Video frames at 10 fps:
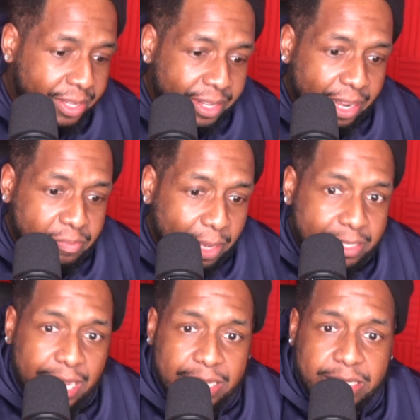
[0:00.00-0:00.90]
That's my
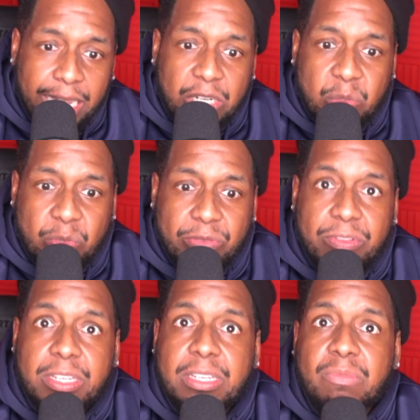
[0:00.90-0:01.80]
second Taylor Swift
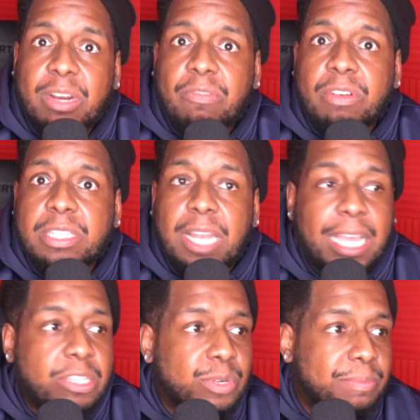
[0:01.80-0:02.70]
reference in
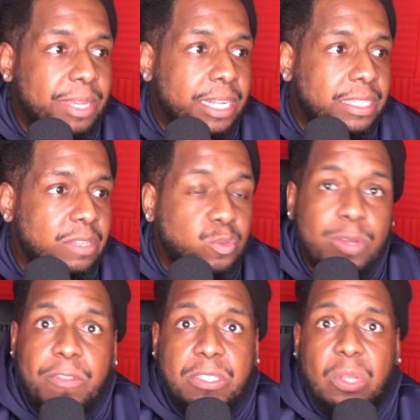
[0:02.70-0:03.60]
like 3 minutes. The
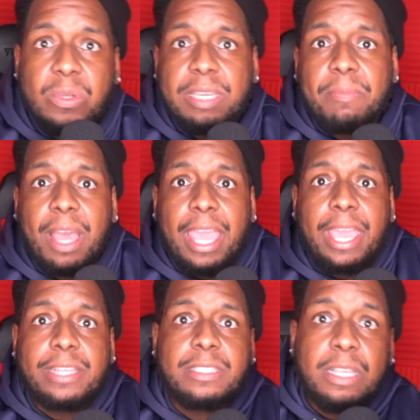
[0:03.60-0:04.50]
Swifties gonna get my
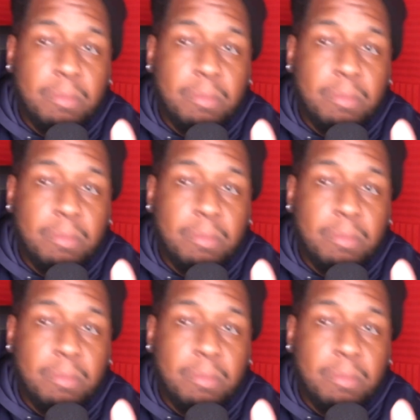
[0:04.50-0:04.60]
ass.